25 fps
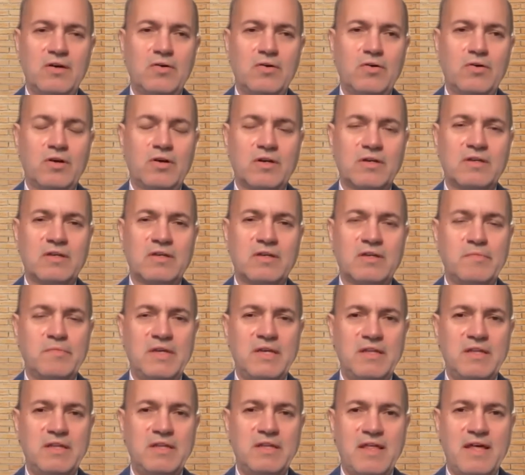or it could
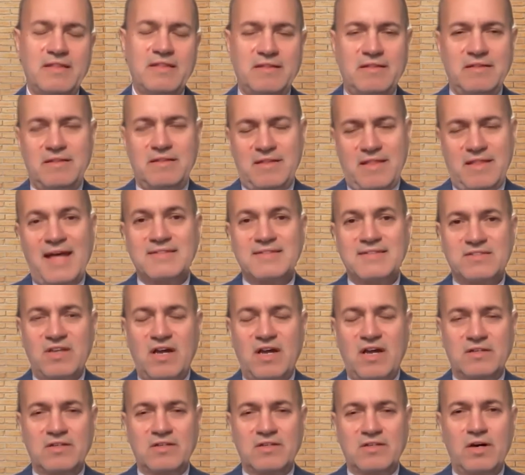be that that's
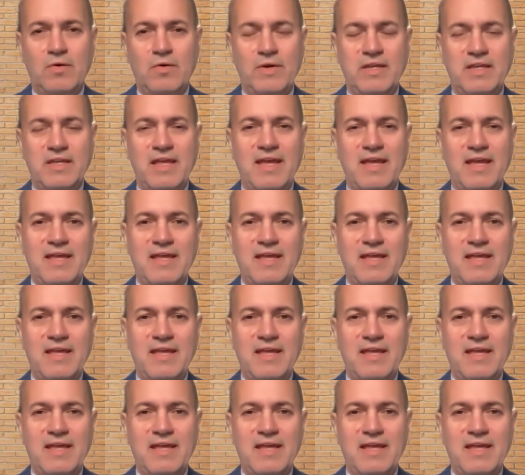ongoing,